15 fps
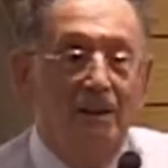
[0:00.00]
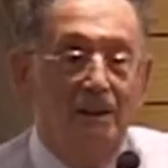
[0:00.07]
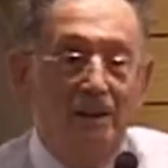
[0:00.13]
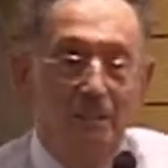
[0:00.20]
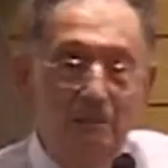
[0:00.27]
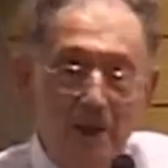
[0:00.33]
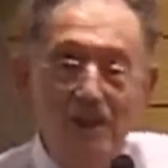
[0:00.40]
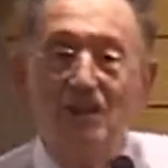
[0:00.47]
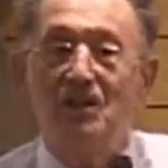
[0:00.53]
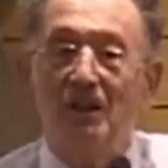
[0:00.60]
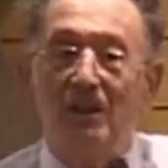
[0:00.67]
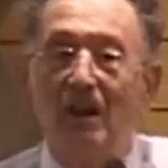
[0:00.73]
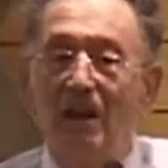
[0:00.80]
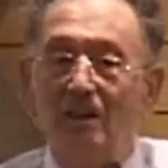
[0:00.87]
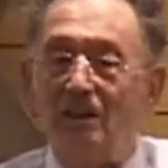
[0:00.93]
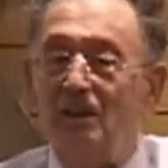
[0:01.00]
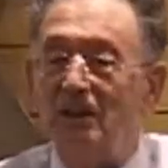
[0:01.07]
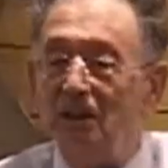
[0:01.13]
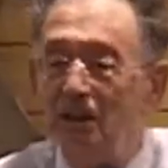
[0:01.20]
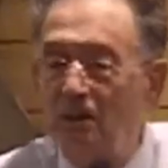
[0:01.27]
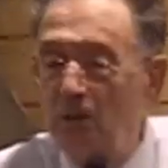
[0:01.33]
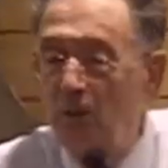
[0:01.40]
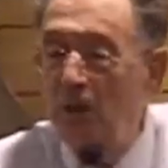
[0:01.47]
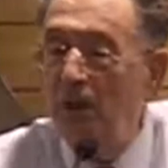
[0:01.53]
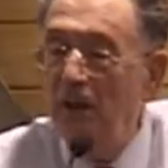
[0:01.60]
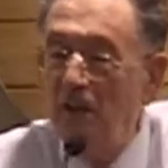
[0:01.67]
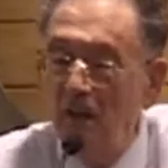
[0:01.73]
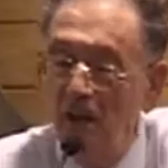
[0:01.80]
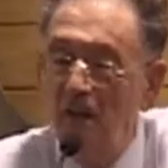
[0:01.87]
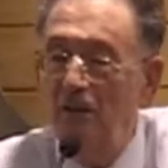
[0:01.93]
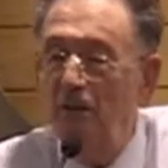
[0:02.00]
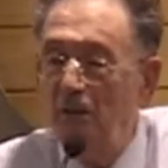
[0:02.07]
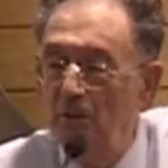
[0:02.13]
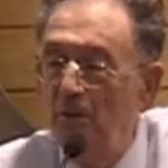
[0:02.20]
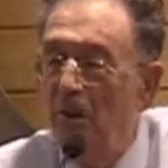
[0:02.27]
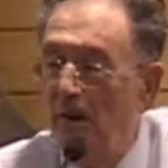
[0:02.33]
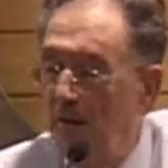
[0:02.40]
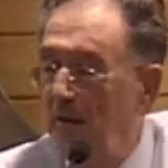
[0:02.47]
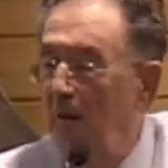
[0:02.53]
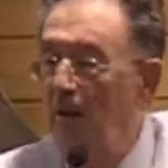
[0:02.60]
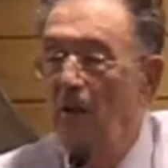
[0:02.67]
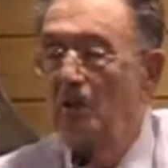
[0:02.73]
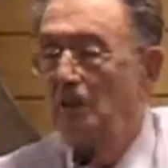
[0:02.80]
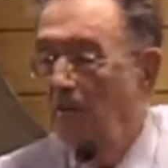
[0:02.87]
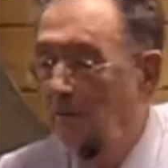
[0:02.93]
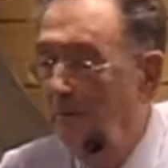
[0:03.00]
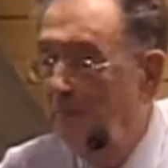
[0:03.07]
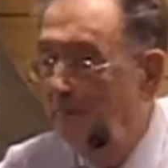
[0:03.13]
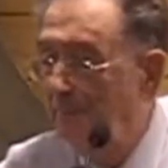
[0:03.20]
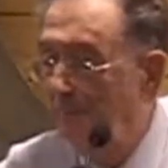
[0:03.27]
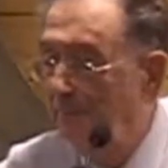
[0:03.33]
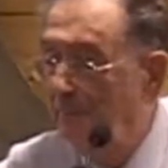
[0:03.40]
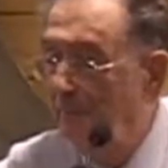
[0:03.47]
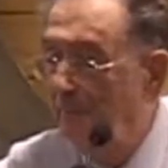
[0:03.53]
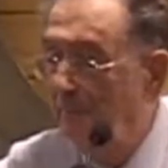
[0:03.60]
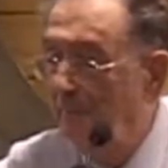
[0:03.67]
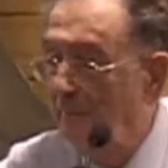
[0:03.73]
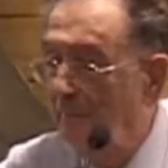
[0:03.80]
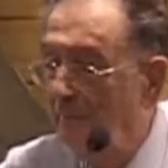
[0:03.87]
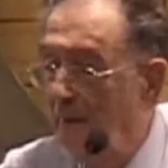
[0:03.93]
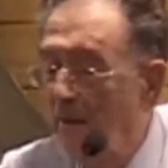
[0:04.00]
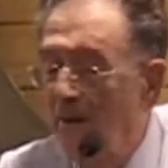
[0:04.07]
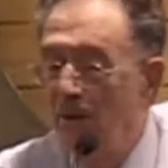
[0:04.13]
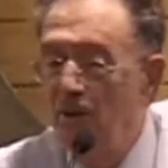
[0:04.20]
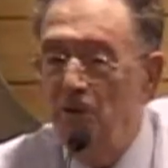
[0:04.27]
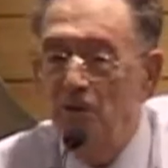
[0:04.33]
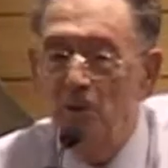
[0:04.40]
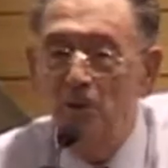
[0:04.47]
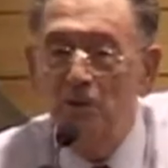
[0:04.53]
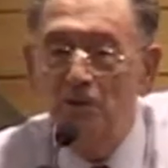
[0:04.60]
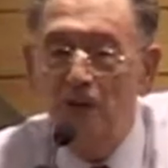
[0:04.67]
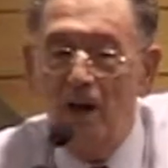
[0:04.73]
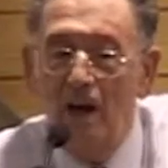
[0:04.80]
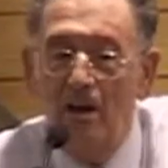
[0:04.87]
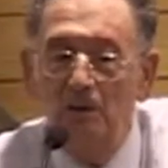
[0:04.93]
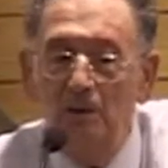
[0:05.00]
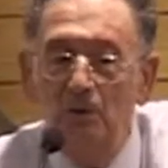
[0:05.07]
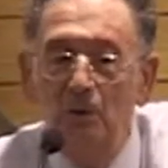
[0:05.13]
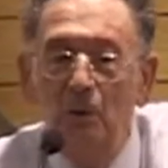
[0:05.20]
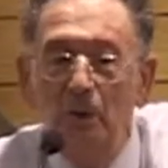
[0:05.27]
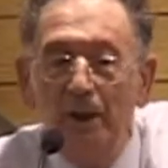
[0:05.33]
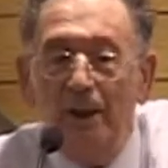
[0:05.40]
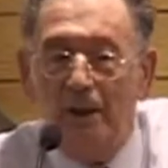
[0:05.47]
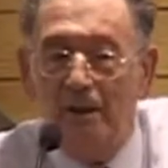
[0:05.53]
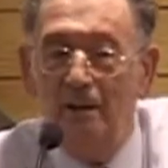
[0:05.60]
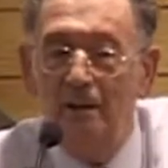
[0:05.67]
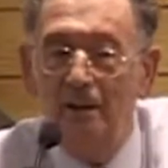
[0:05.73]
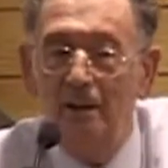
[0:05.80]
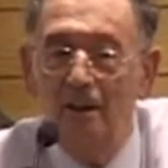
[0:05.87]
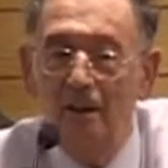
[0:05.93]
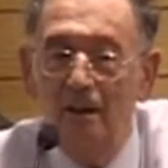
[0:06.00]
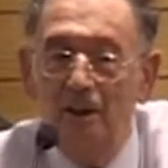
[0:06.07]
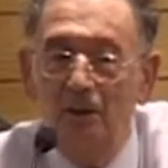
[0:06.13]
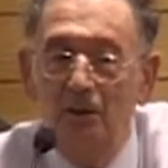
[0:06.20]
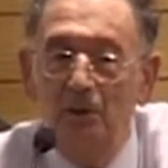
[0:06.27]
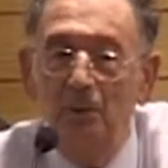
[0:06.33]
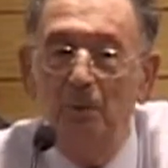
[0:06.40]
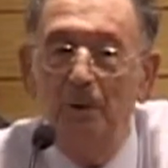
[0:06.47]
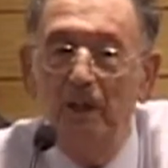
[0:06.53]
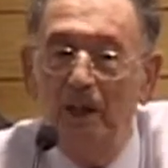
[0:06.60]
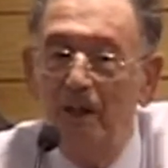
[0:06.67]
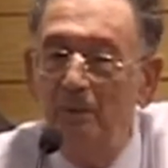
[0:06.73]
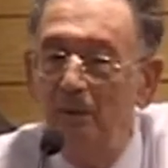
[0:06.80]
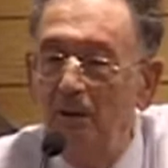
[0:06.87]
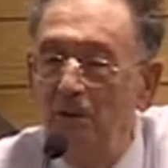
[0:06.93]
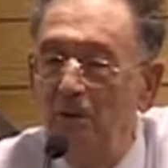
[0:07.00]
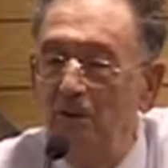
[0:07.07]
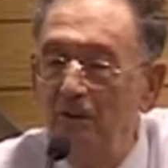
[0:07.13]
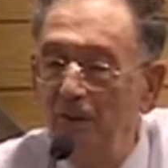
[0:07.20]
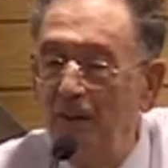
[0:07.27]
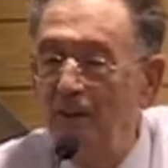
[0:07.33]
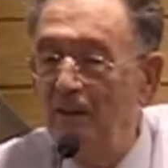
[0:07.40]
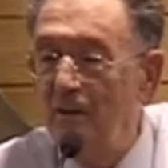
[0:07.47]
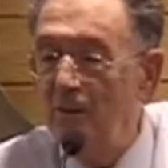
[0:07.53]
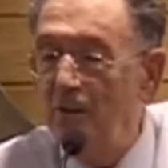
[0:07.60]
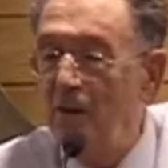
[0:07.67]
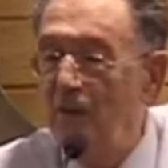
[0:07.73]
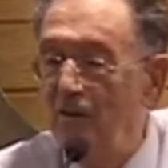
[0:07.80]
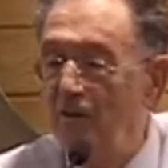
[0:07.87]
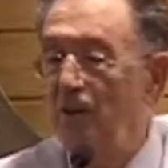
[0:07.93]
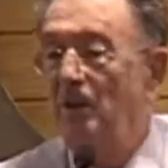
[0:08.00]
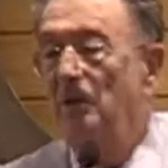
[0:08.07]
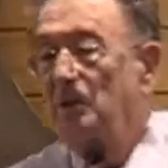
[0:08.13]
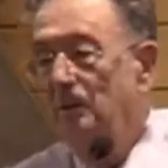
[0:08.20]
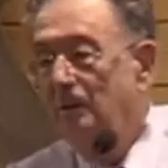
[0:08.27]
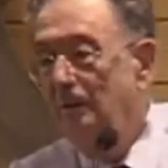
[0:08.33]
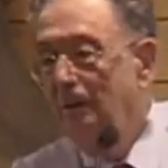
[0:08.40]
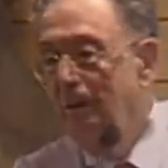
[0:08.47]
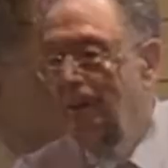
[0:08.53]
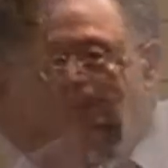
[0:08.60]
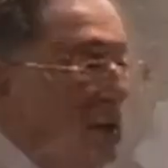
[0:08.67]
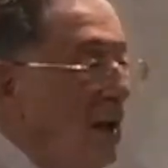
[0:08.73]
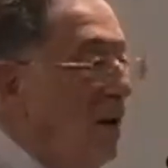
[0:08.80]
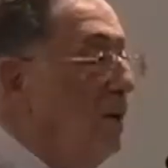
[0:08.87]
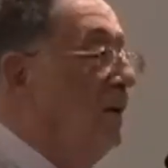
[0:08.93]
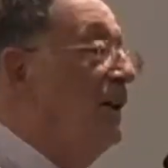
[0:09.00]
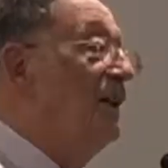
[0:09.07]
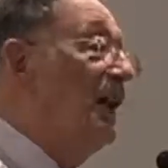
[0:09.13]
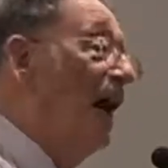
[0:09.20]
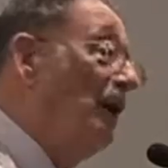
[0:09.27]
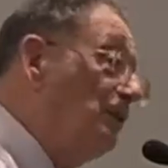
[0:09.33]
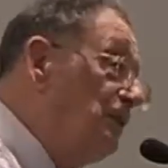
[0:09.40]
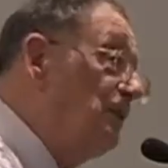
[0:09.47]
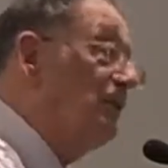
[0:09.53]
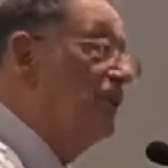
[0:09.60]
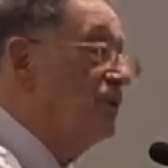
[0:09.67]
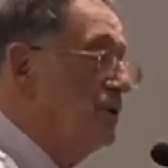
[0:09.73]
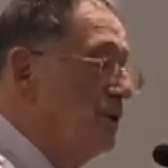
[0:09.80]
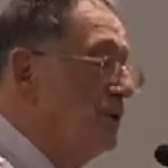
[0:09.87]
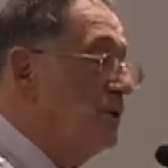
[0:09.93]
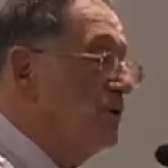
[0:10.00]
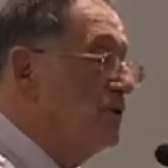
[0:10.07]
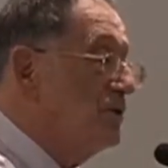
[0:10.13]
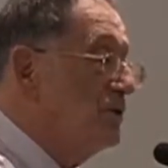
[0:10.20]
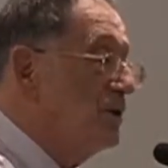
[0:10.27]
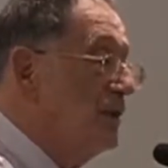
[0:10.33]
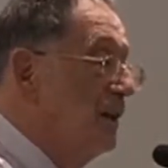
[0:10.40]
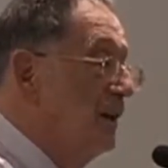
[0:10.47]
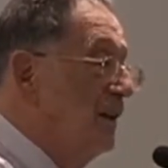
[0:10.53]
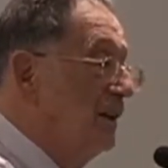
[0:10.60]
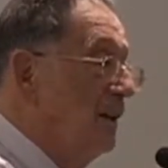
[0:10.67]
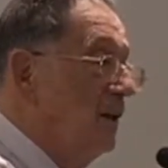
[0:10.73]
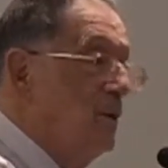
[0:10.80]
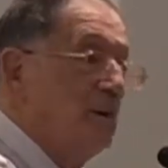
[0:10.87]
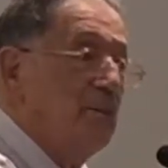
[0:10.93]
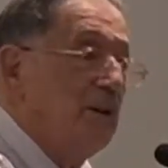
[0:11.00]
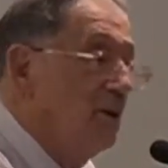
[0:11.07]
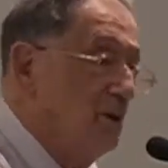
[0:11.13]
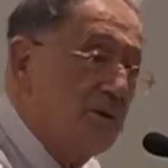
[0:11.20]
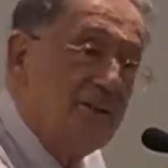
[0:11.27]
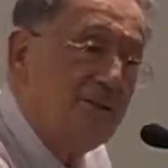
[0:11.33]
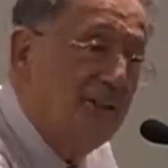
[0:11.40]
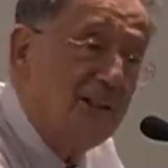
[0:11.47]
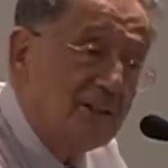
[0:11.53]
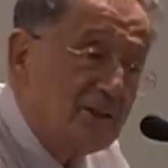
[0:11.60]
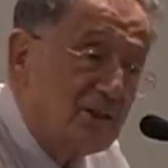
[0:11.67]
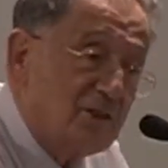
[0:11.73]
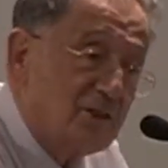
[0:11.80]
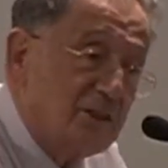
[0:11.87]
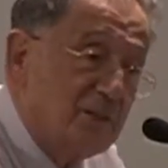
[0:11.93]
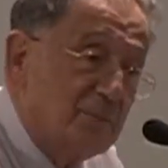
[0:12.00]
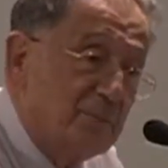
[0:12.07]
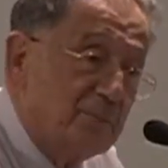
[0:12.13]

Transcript: The basic answer is we can't do that alone. The Jews are too weak to be able to defend themselves alone. Without the Jews, there will be no defense.